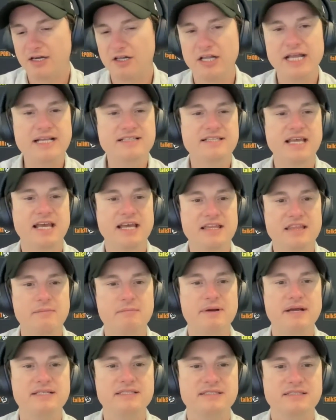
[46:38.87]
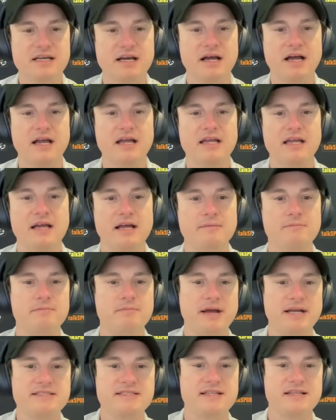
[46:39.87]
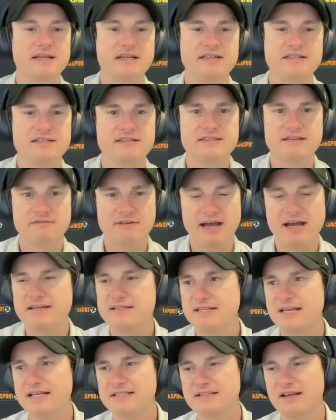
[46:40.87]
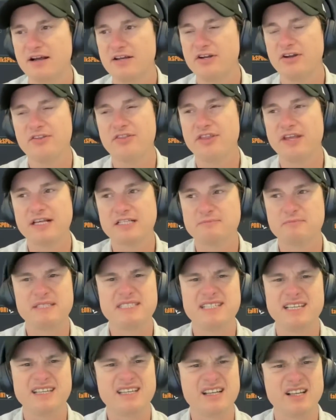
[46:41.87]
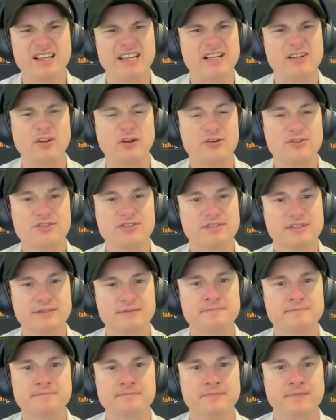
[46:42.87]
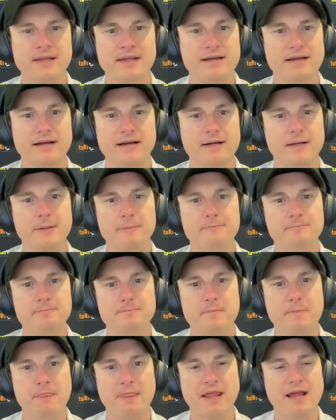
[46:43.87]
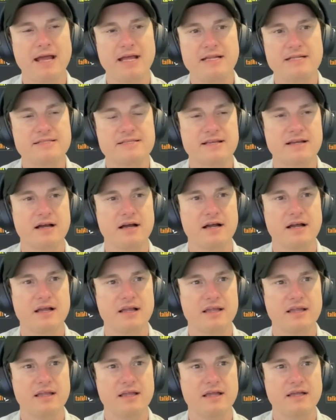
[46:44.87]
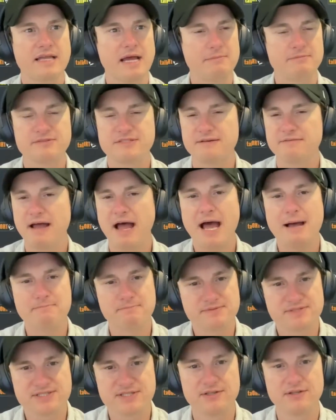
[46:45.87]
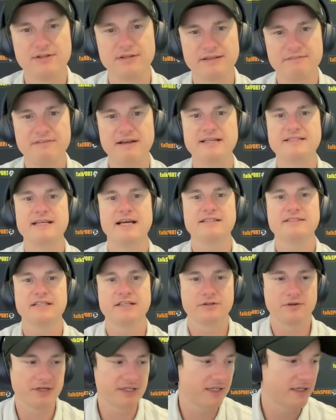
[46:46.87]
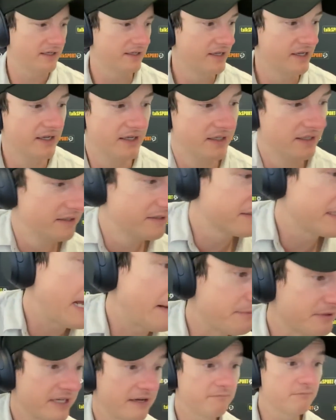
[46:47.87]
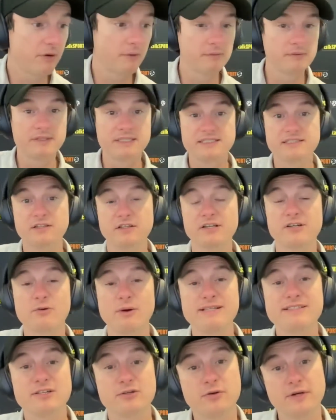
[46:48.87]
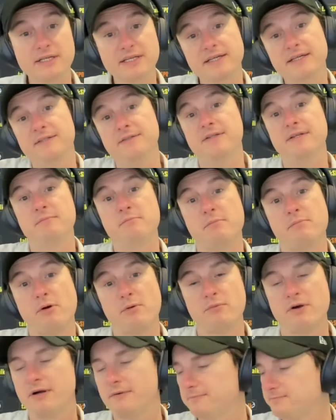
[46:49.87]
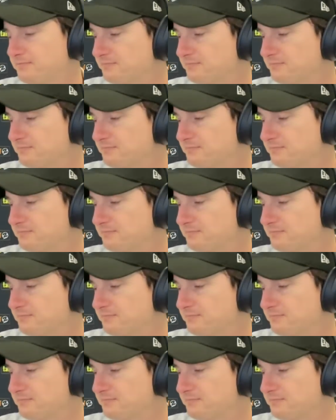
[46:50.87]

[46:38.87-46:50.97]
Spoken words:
is he the best pacer that India's ever had? Yes. I don't think it's particularly close. And Kapil Dev, absolutely fantastic cricketer. Kapil Dev probably still a greater cricketer than Bumrah,